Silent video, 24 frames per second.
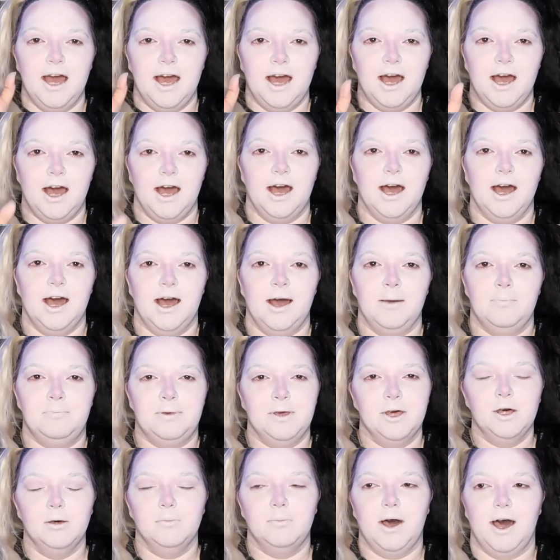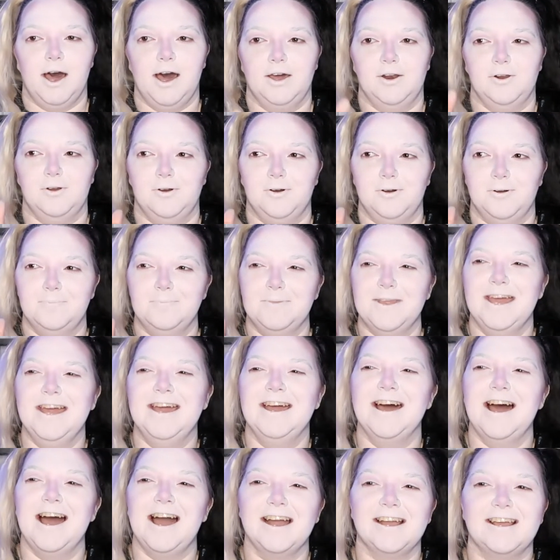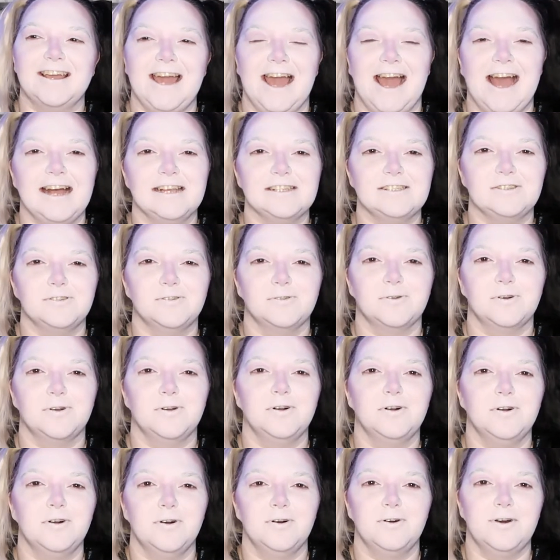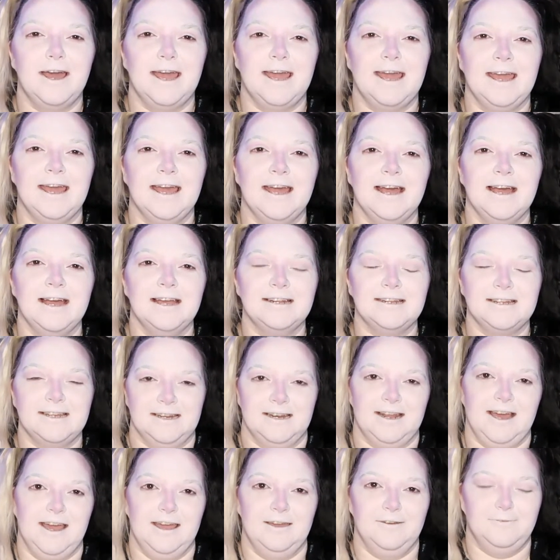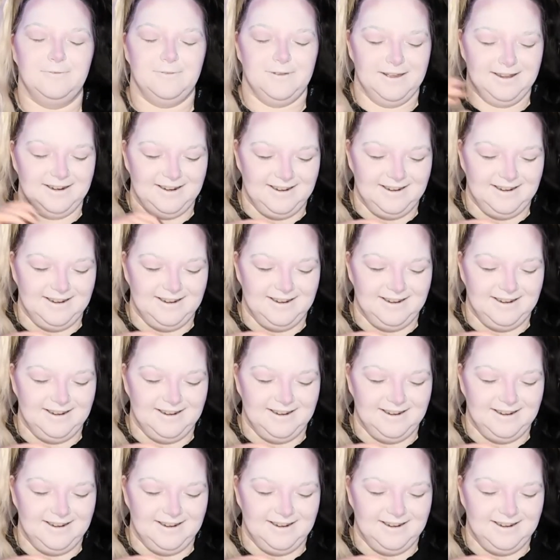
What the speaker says: a pill bottle, a casserole, and a knife.